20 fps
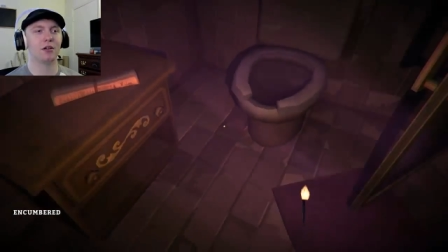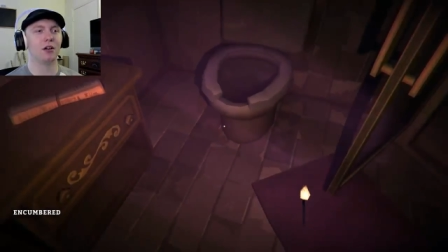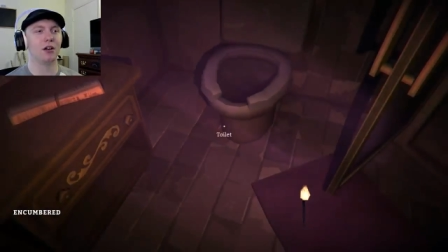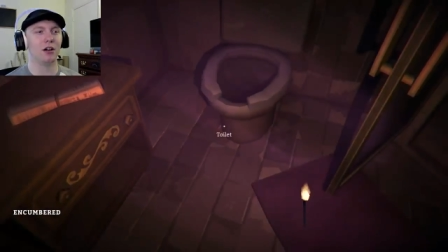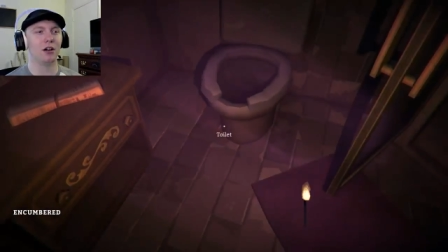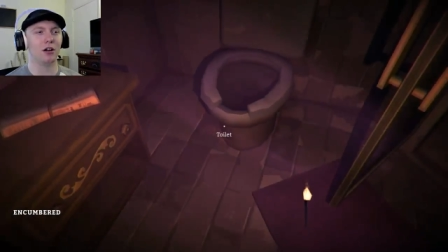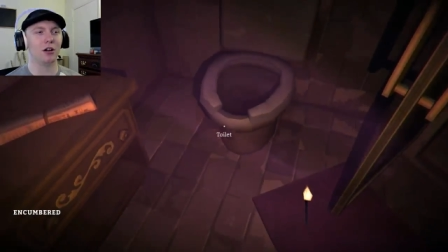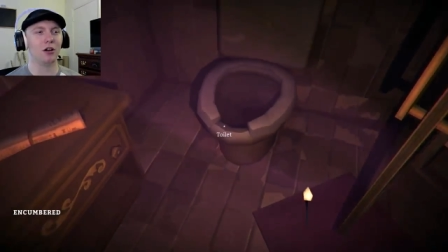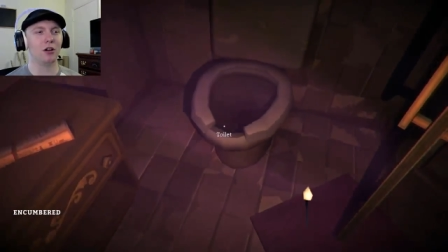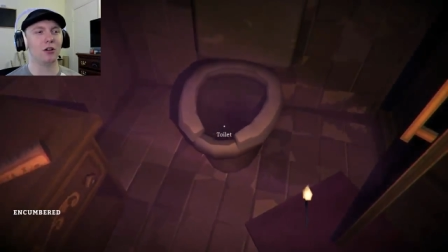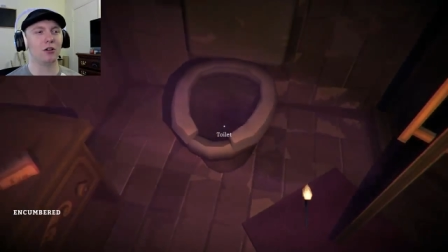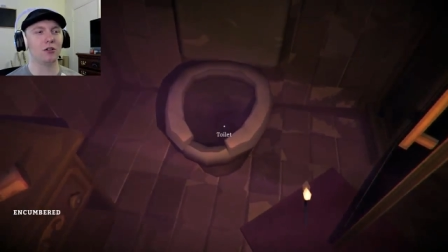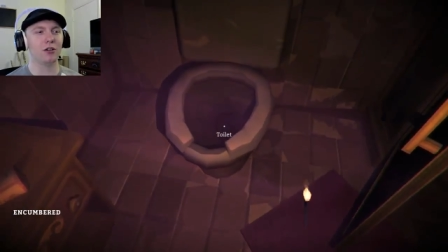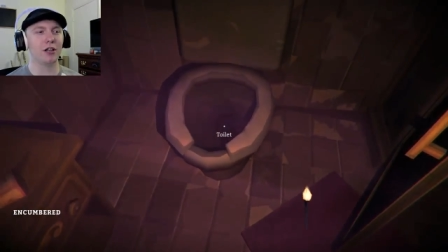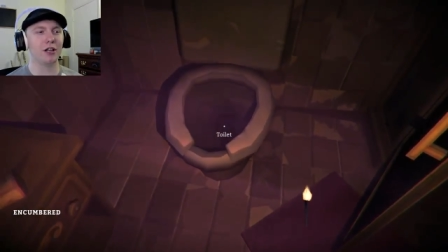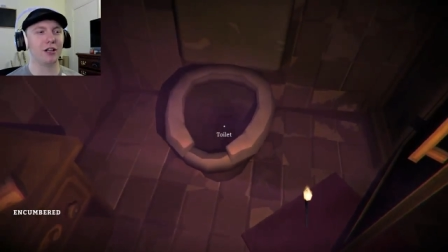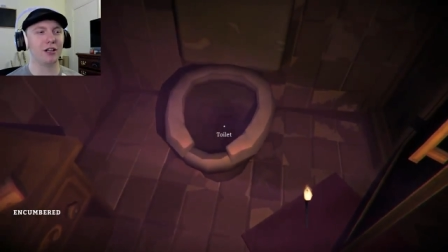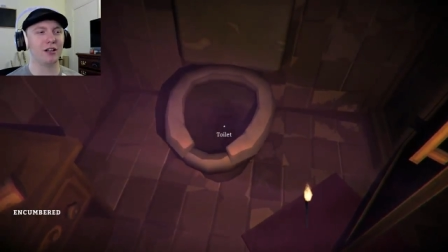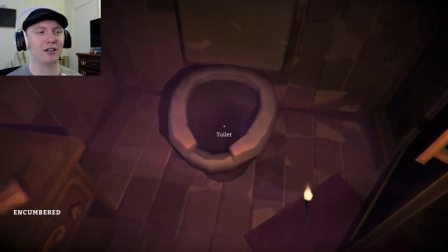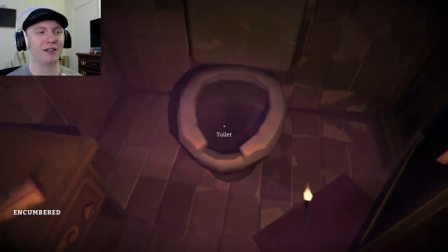Oh,
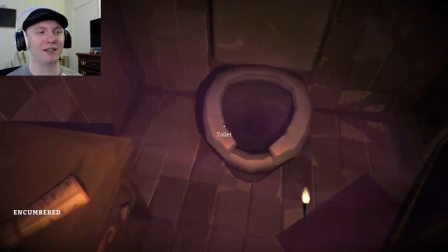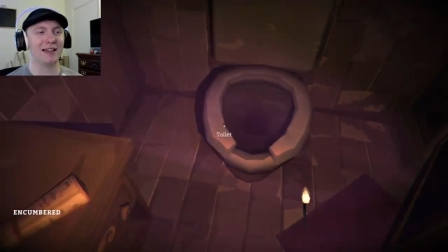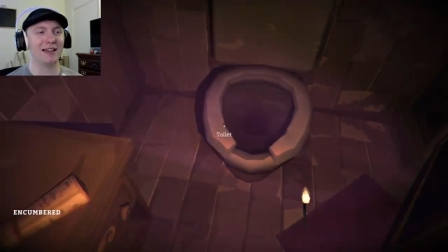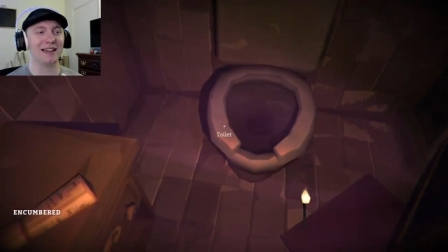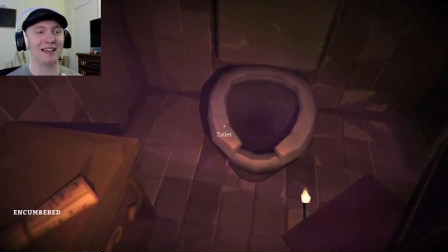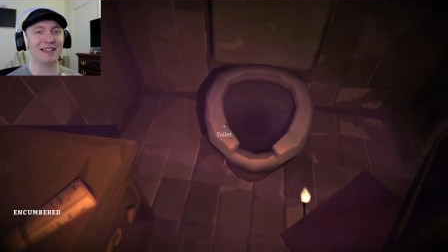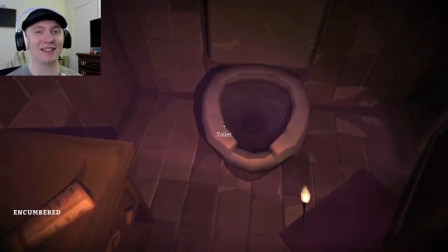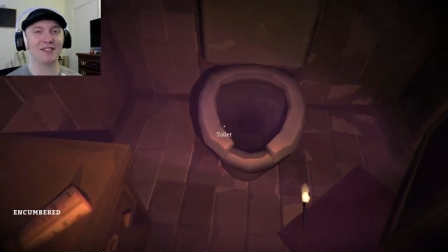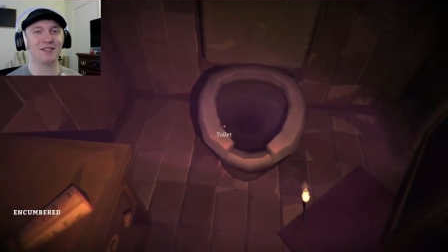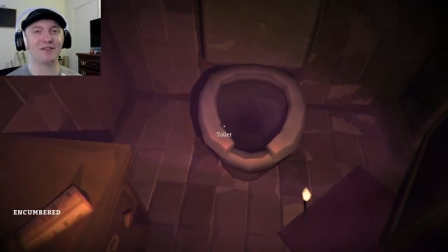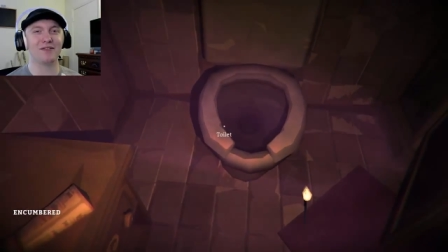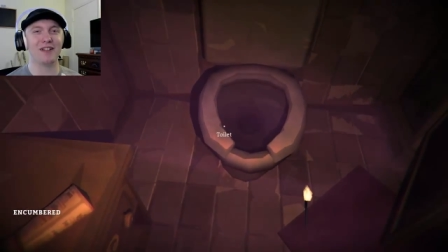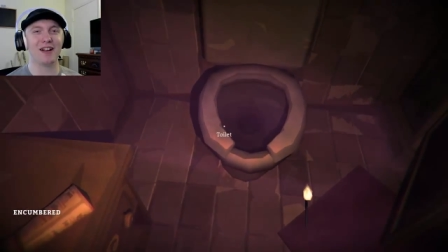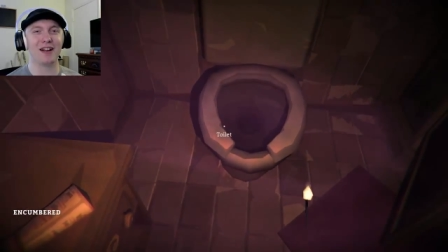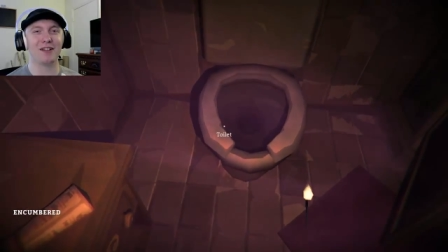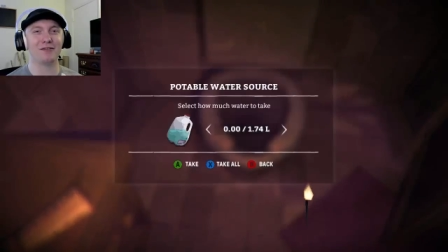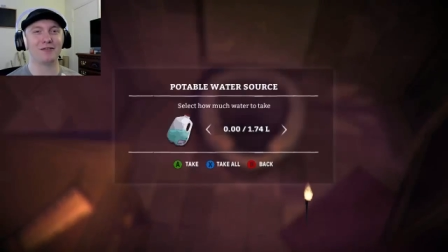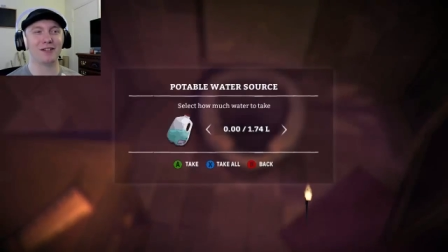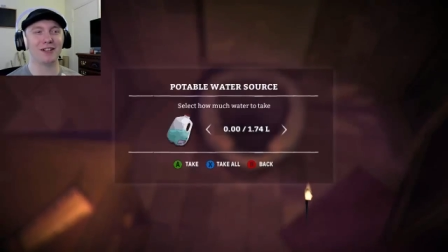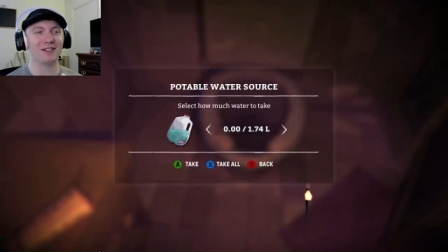good. Dan's
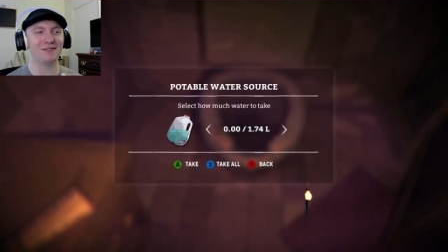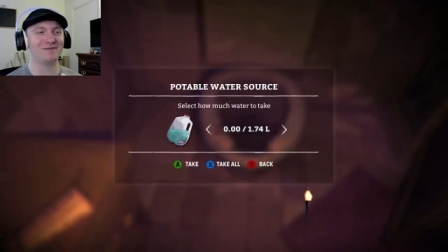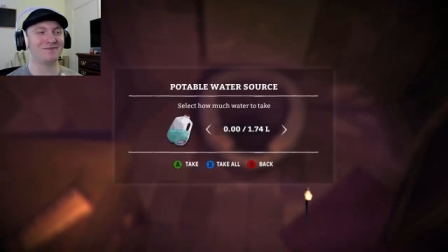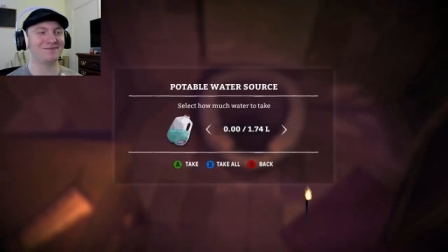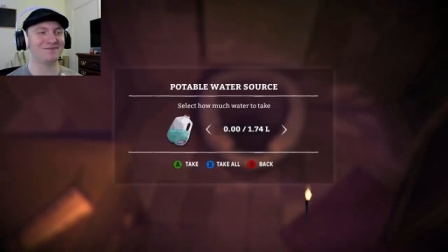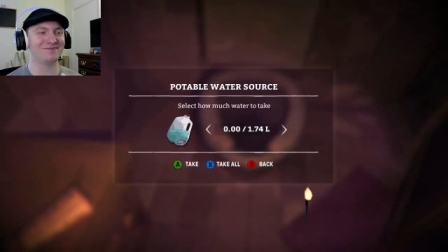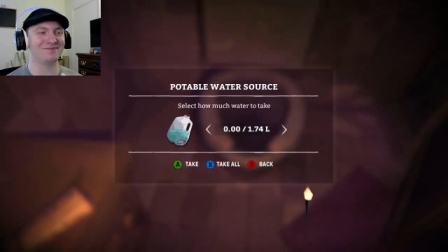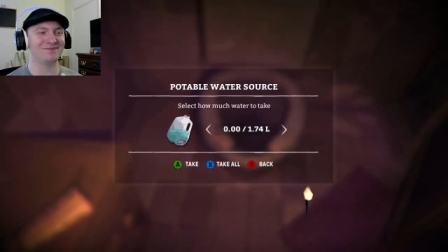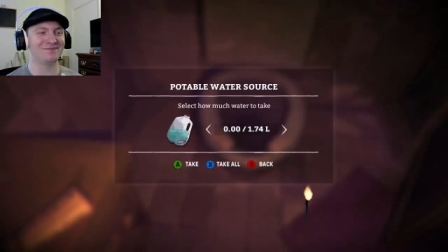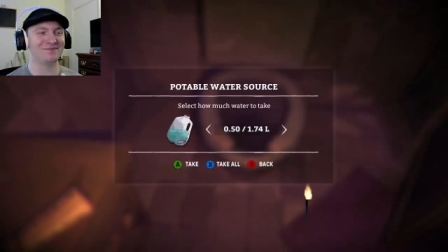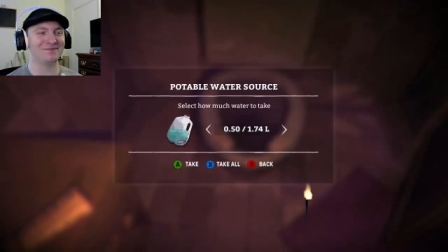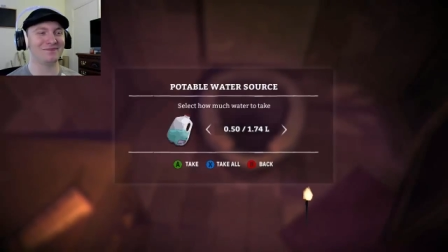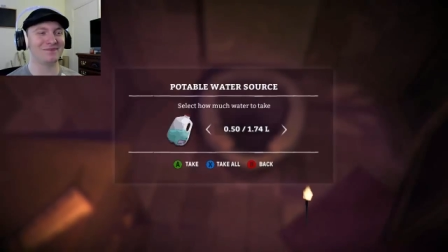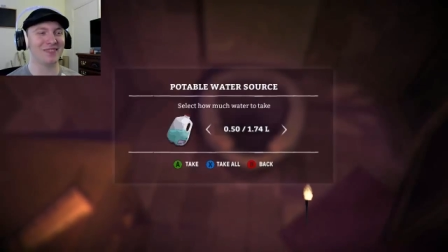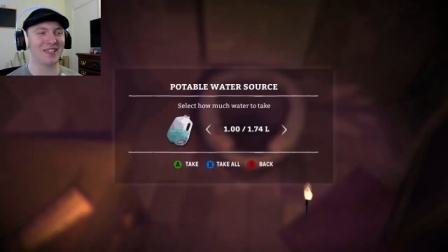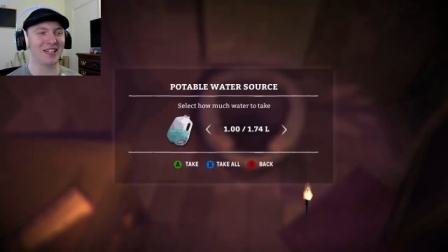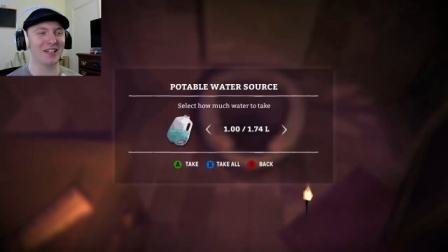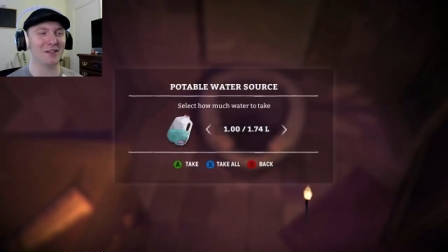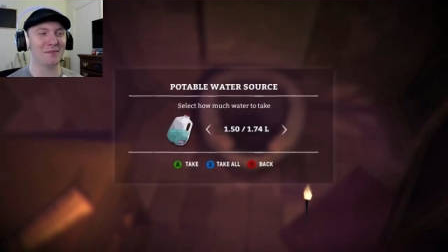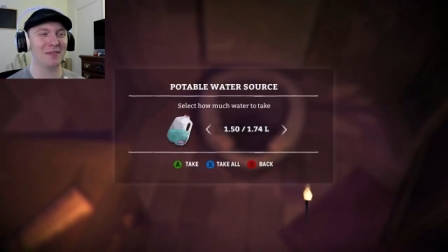favorite.
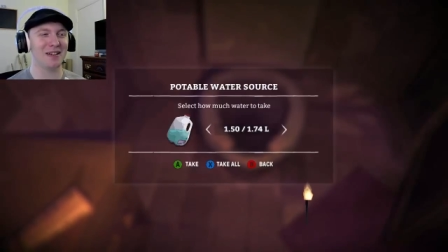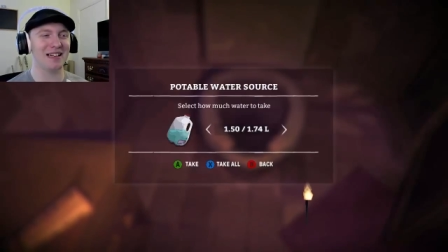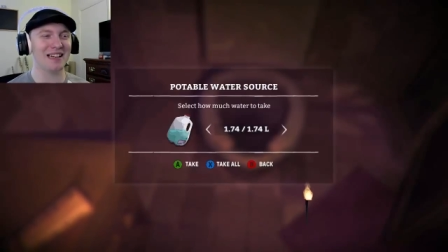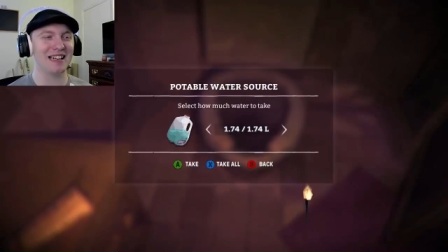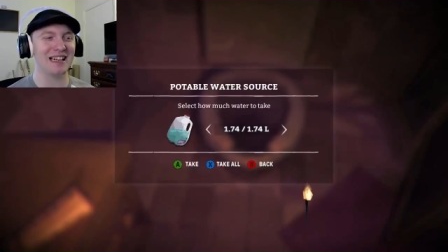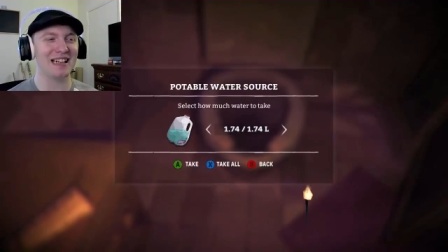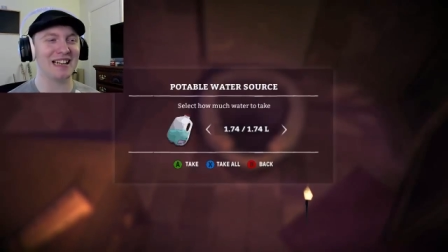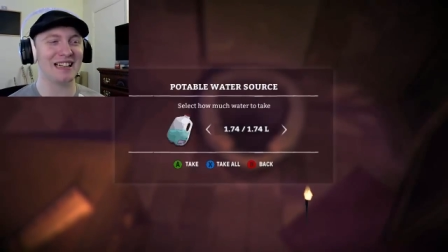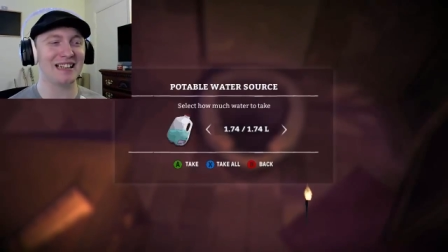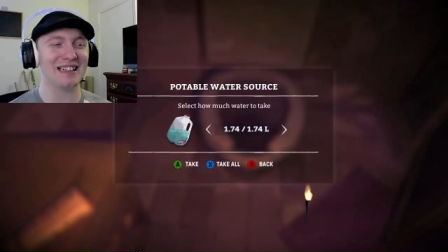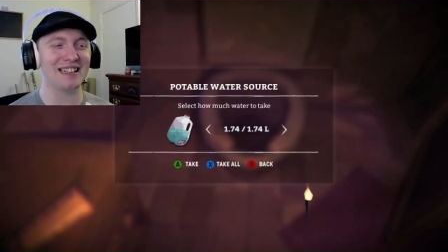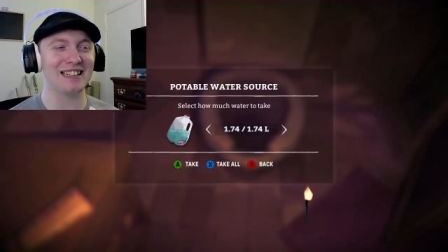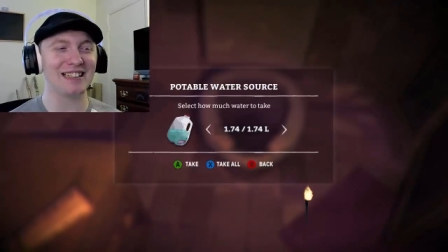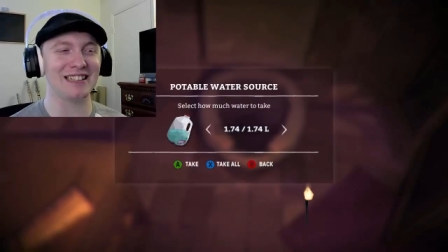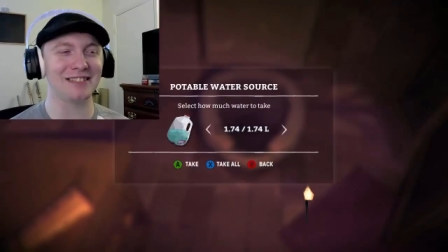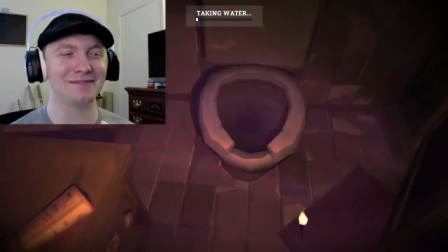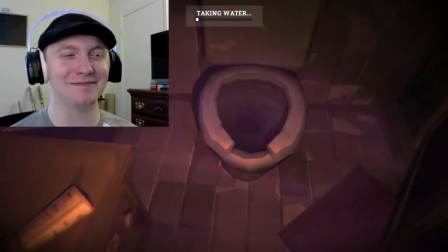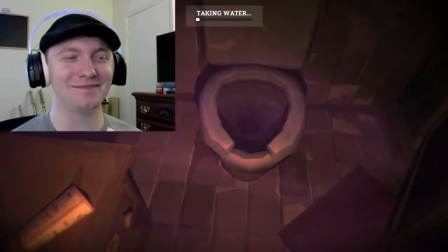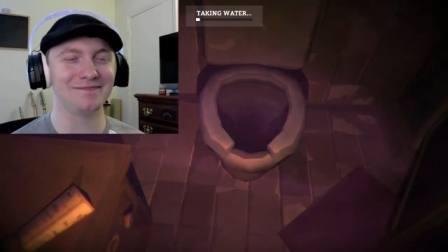Mmm, yummy.